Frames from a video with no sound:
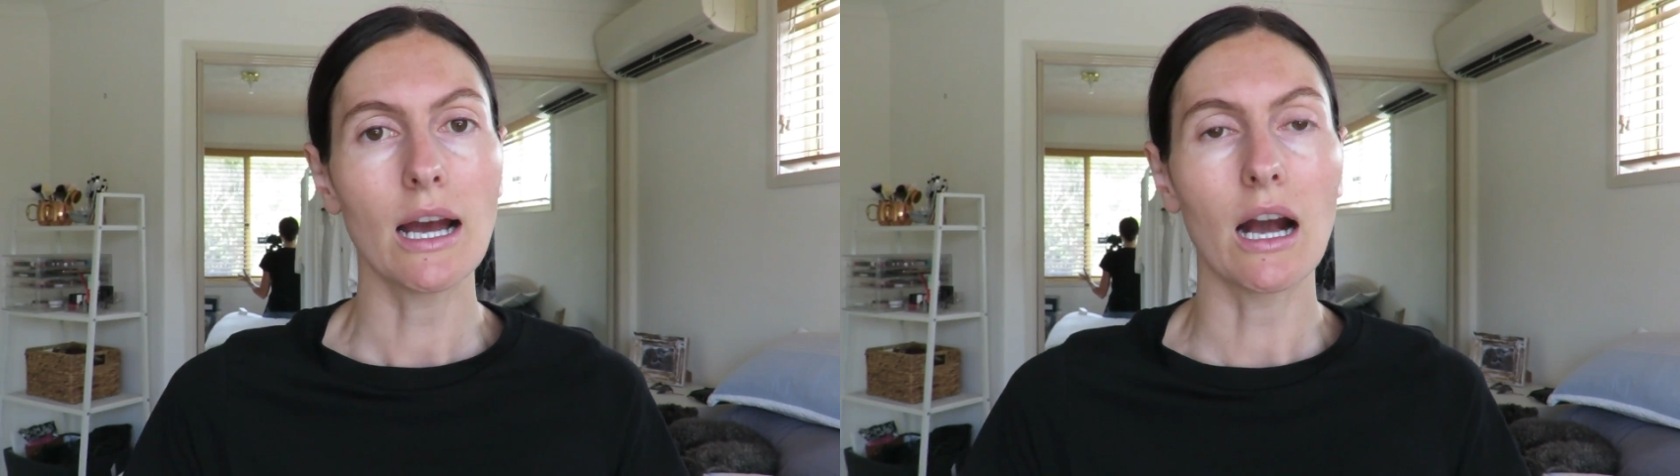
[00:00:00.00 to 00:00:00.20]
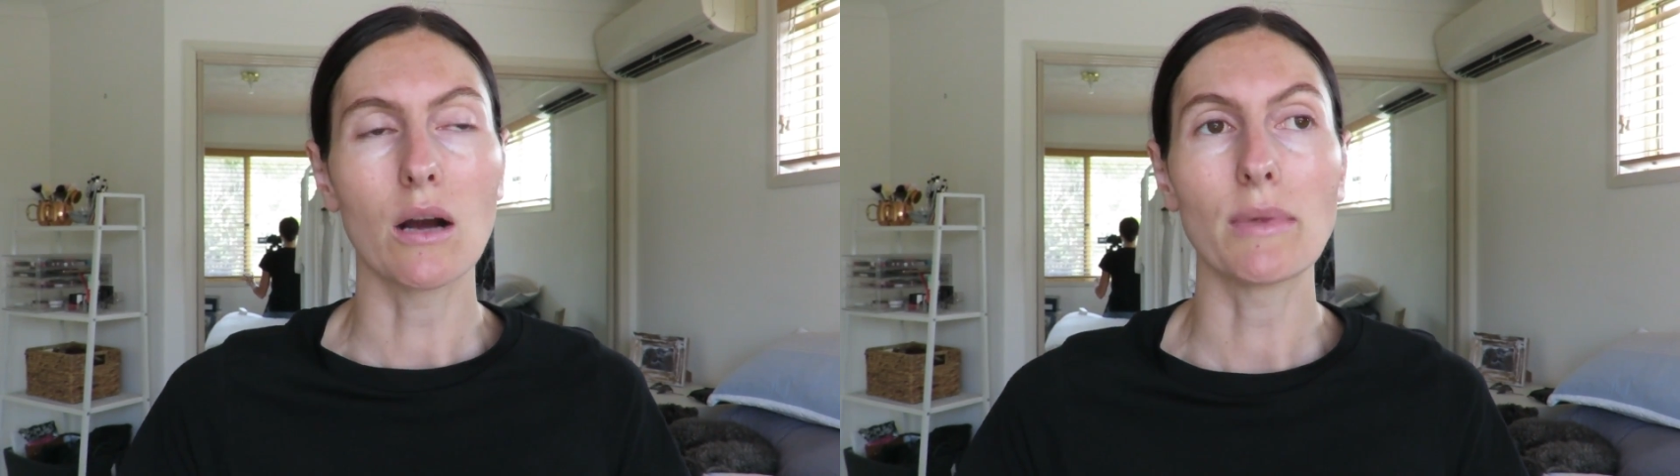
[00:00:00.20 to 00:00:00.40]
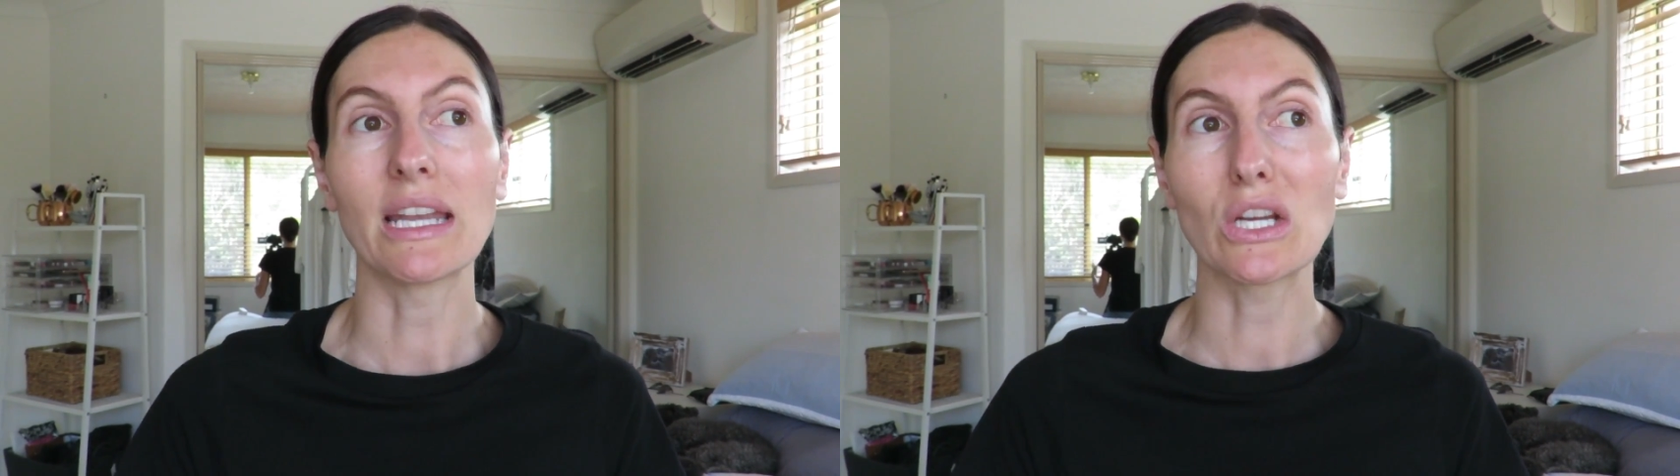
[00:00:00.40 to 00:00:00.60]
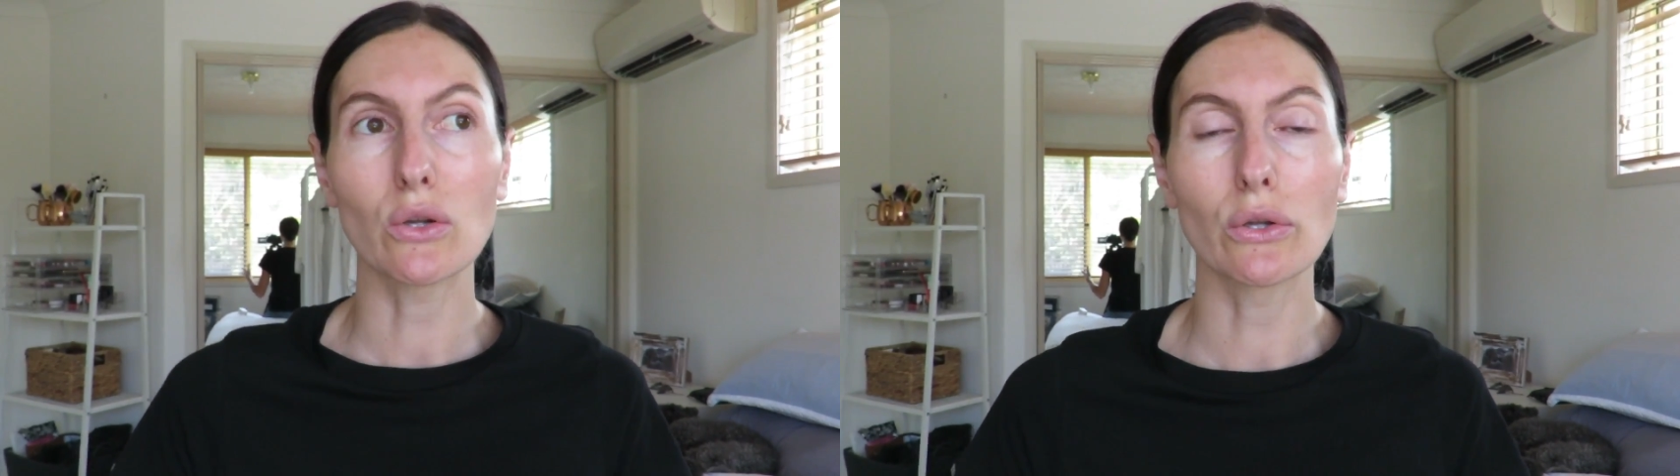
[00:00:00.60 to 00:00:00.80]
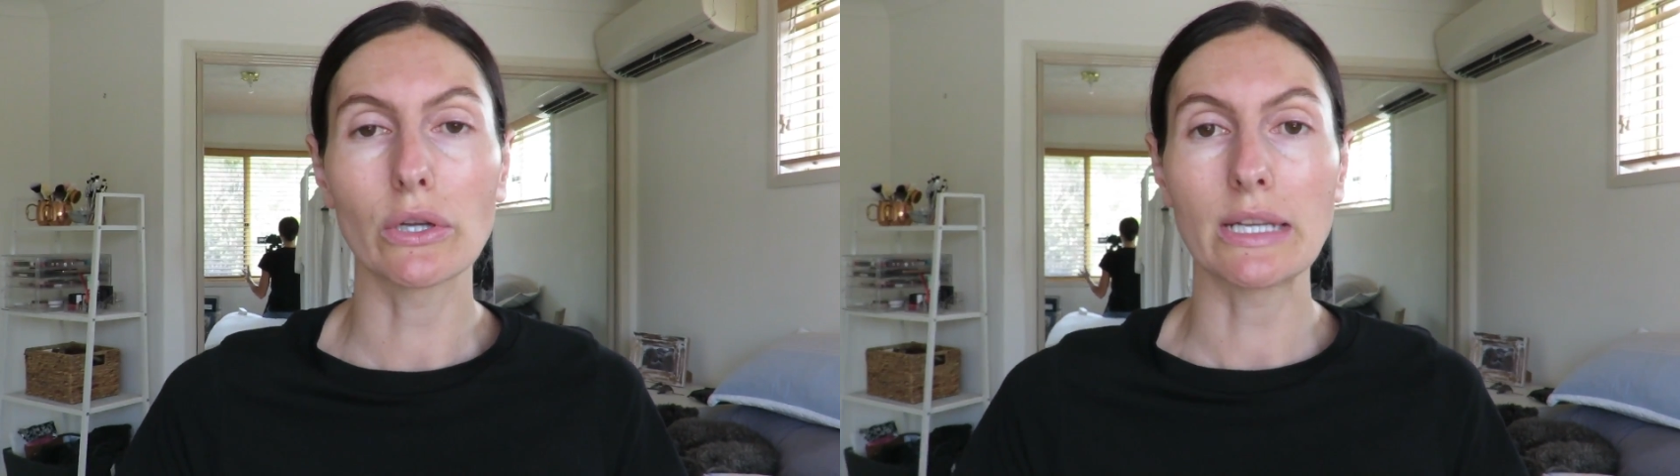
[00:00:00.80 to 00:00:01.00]
and
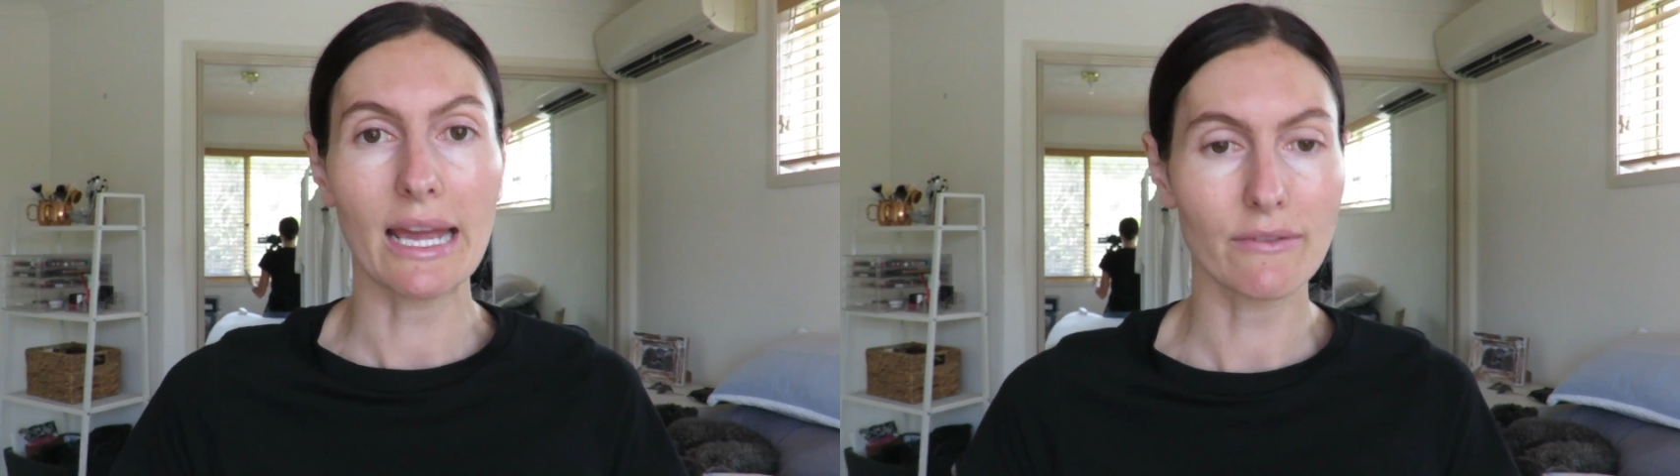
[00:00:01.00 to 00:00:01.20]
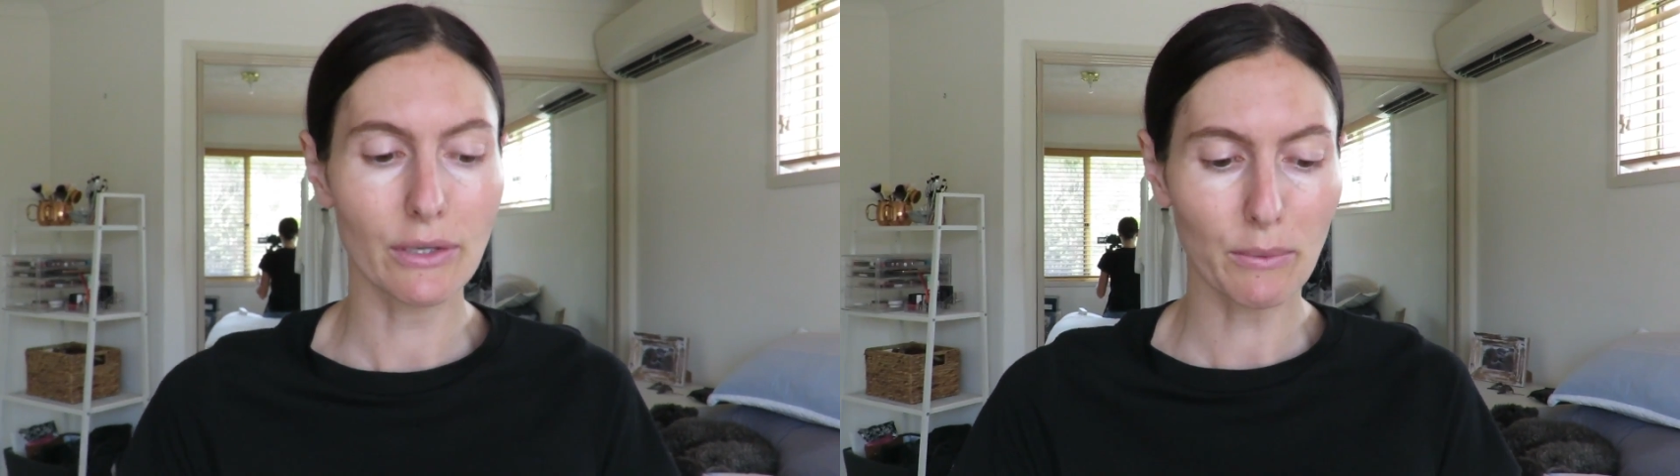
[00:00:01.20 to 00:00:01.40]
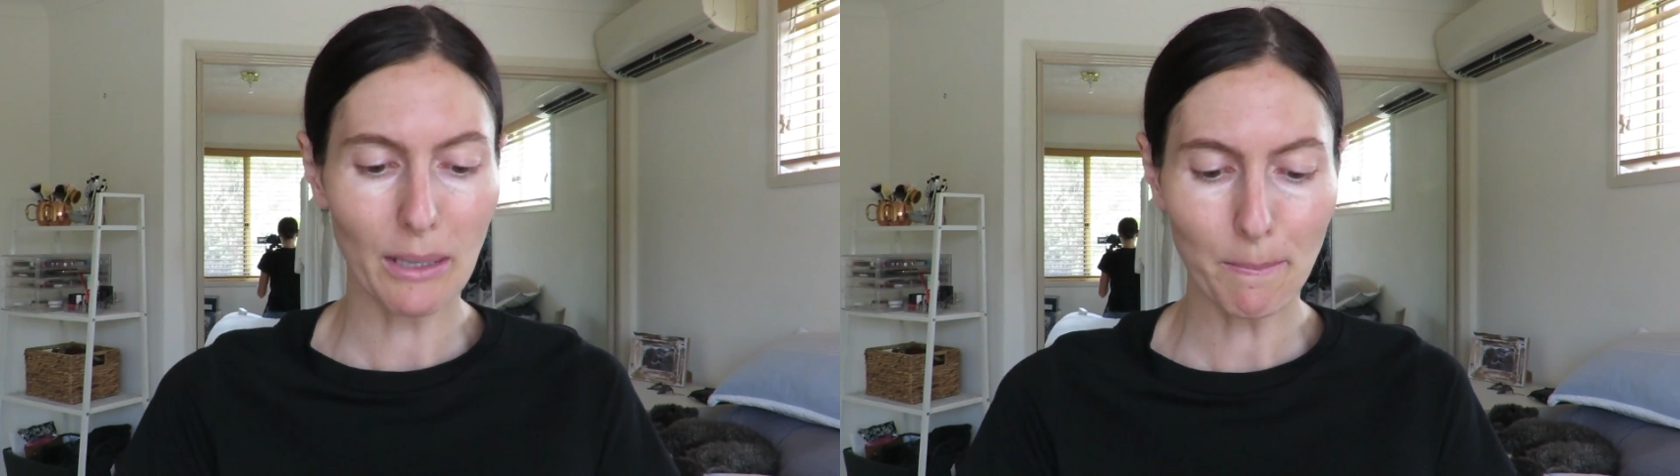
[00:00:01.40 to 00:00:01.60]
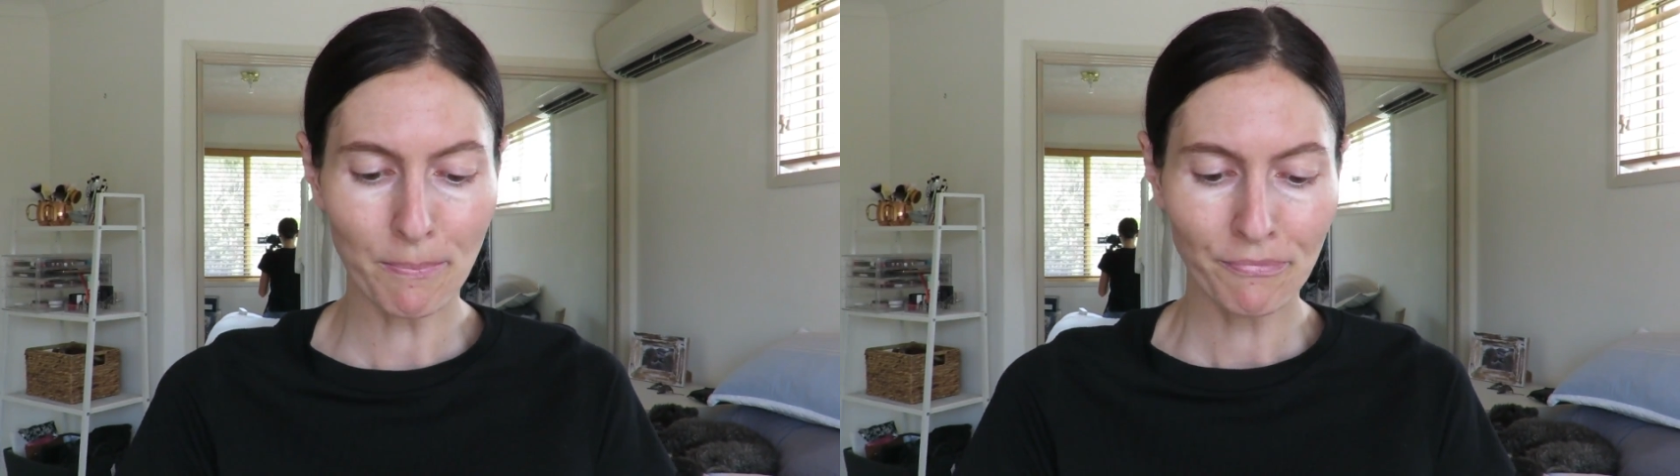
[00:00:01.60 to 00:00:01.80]
include everyone.